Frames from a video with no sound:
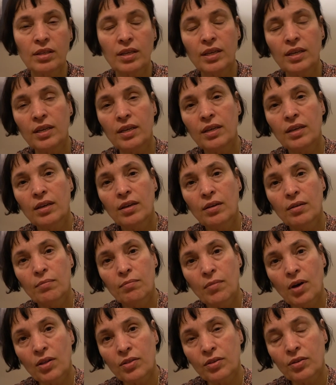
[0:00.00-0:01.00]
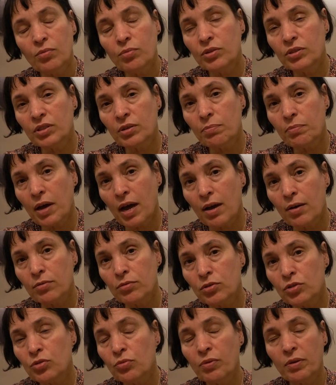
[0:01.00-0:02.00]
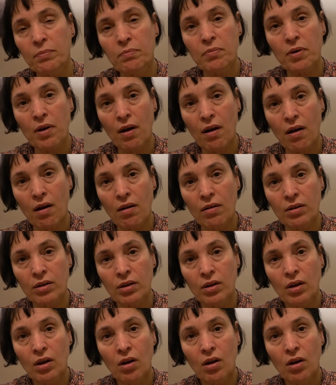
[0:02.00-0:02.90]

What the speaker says: the mother was about to embark